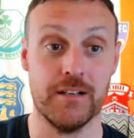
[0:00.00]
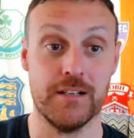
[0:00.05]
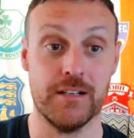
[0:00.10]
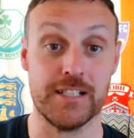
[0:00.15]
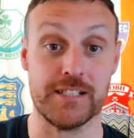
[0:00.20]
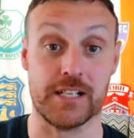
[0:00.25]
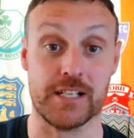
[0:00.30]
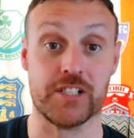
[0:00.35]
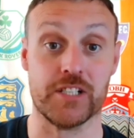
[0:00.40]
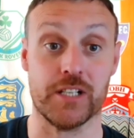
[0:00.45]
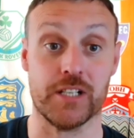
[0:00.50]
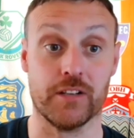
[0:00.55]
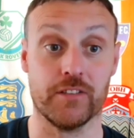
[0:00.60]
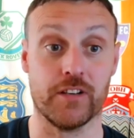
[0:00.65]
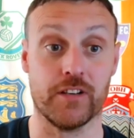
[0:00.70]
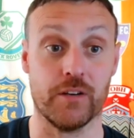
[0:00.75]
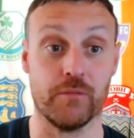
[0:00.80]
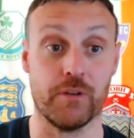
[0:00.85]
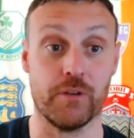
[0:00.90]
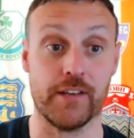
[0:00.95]
he's actually not
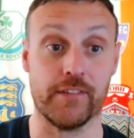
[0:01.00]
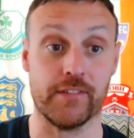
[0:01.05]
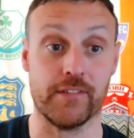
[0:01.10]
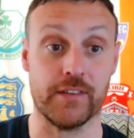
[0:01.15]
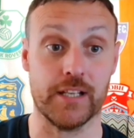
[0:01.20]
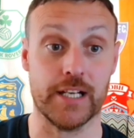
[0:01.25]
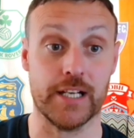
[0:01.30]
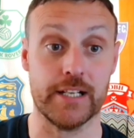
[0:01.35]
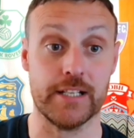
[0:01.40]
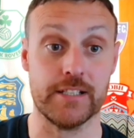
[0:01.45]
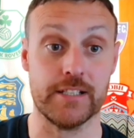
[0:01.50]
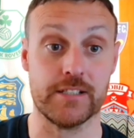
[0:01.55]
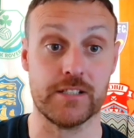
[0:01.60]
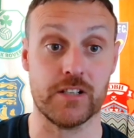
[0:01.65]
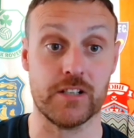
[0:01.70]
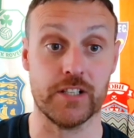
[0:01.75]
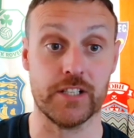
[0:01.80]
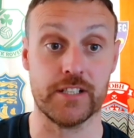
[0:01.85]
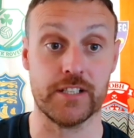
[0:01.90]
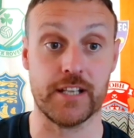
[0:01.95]
time wasting there. He's
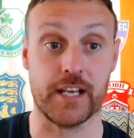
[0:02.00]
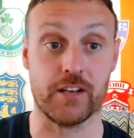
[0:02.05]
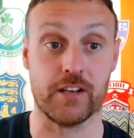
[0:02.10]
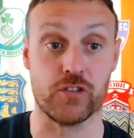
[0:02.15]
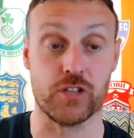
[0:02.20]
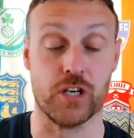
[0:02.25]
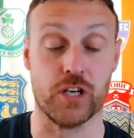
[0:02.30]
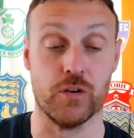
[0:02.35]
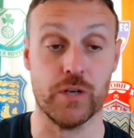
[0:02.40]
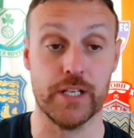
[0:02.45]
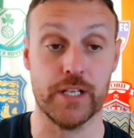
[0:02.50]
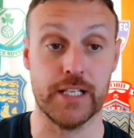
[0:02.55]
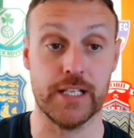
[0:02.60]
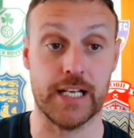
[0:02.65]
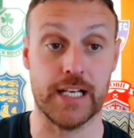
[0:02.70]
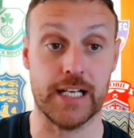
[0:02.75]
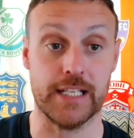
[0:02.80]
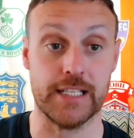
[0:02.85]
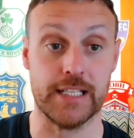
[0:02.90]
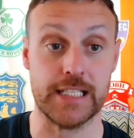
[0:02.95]
trying to take a throw in,
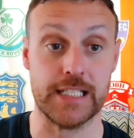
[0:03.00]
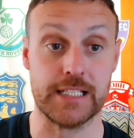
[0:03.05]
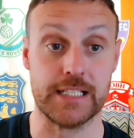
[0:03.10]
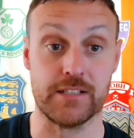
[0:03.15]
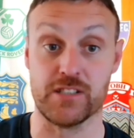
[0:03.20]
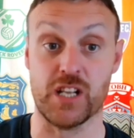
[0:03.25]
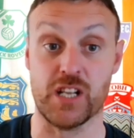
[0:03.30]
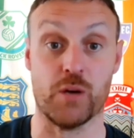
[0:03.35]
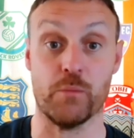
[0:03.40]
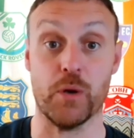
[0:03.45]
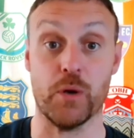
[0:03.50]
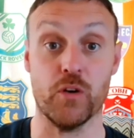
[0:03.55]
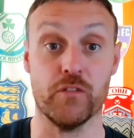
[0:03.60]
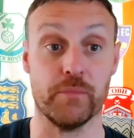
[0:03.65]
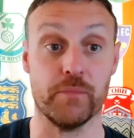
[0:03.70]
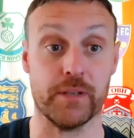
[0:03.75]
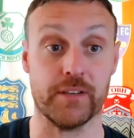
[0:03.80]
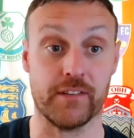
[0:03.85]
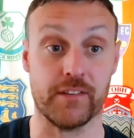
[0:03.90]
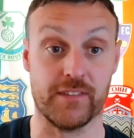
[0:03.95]
and there's no
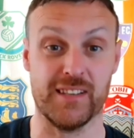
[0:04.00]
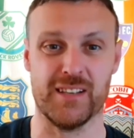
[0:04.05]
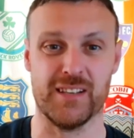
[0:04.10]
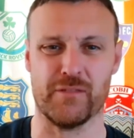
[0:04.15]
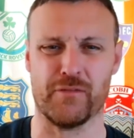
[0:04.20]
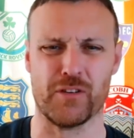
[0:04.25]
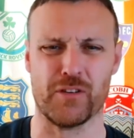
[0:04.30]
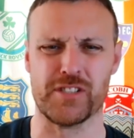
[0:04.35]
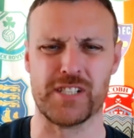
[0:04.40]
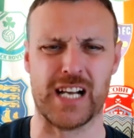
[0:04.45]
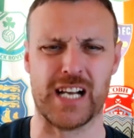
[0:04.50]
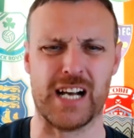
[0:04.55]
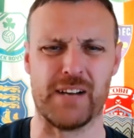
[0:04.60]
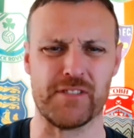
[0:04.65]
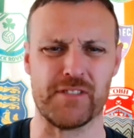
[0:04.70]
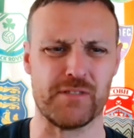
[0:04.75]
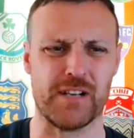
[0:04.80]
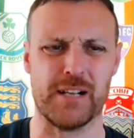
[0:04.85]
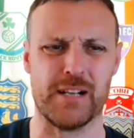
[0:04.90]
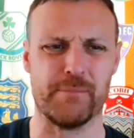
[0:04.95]
movement. It's in the first
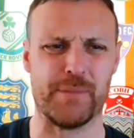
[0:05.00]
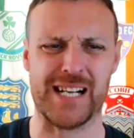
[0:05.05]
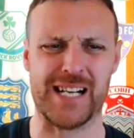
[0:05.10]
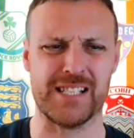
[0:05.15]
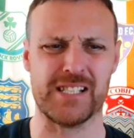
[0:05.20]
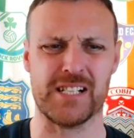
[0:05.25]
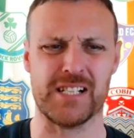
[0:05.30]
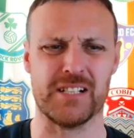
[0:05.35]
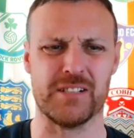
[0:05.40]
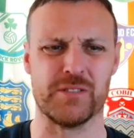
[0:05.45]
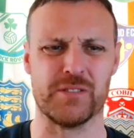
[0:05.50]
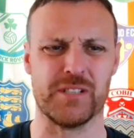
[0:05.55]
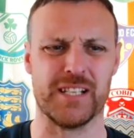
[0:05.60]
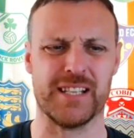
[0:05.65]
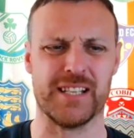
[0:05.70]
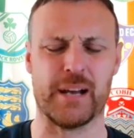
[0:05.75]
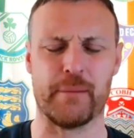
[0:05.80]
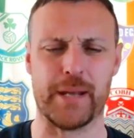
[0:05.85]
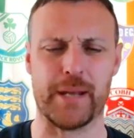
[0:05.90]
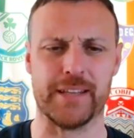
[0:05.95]
half as well. Pats aren't
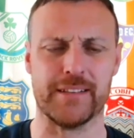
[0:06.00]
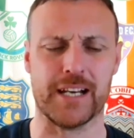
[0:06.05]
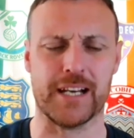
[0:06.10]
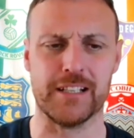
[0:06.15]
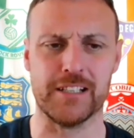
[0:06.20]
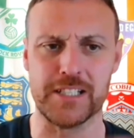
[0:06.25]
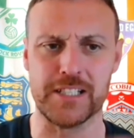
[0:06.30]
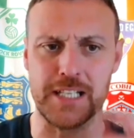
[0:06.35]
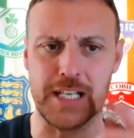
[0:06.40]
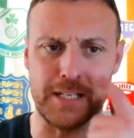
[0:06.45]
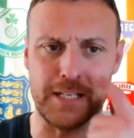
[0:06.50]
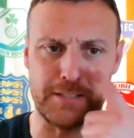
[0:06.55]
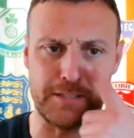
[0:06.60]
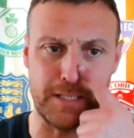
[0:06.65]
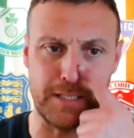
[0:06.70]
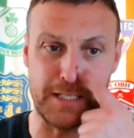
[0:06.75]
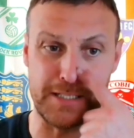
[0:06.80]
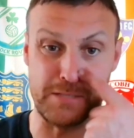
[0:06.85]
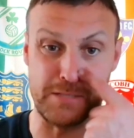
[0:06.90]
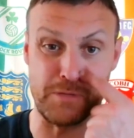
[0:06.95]
in that mentality yet,
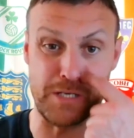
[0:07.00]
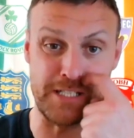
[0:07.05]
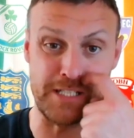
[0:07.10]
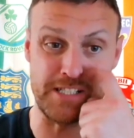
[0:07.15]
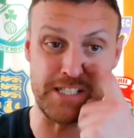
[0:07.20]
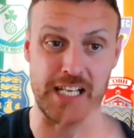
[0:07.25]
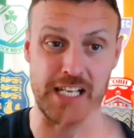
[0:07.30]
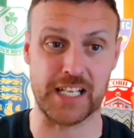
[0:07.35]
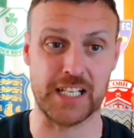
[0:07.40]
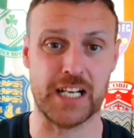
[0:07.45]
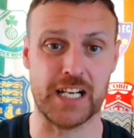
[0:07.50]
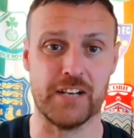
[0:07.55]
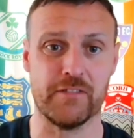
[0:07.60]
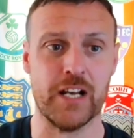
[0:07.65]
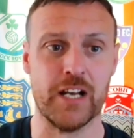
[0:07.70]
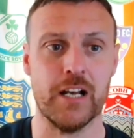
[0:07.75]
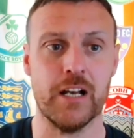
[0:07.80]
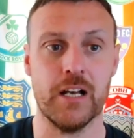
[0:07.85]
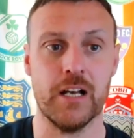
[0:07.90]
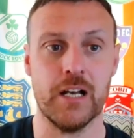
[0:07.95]
as they were in the second half.
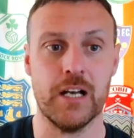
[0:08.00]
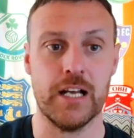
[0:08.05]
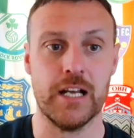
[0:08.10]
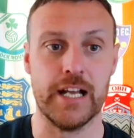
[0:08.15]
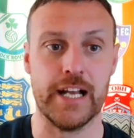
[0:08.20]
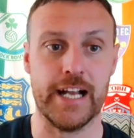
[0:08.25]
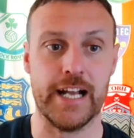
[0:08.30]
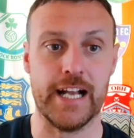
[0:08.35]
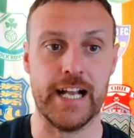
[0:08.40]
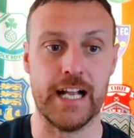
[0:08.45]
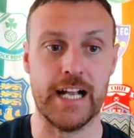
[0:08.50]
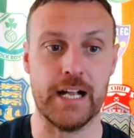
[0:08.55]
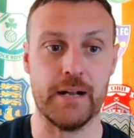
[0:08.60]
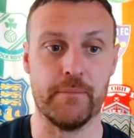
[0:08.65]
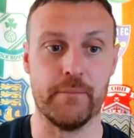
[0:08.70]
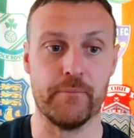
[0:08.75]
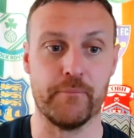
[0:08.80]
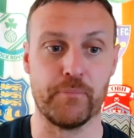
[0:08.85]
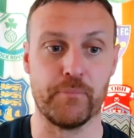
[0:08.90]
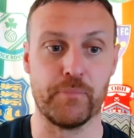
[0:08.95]

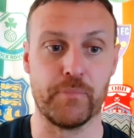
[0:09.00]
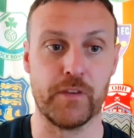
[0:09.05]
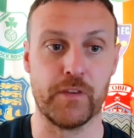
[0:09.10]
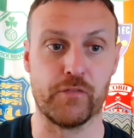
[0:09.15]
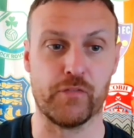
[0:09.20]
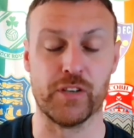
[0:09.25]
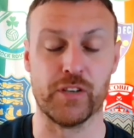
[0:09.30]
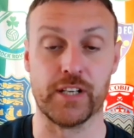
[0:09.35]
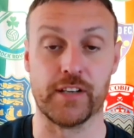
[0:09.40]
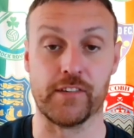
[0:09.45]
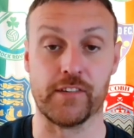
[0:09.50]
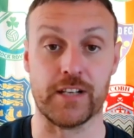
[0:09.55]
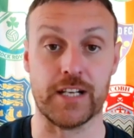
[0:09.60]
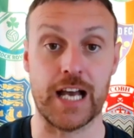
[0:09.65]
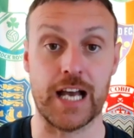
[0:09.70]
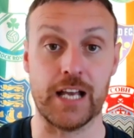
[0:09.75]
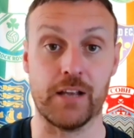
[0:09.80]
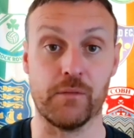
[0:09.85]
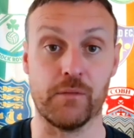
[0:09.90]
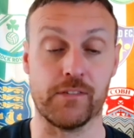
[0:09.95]
It's funny because
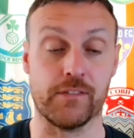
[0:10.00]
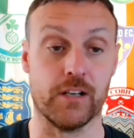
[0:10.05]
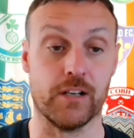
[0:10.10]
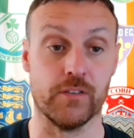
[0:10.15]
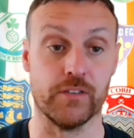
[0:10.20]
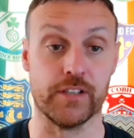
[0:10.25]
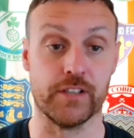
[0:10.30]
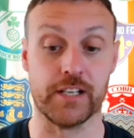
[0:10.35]
Anang was slowing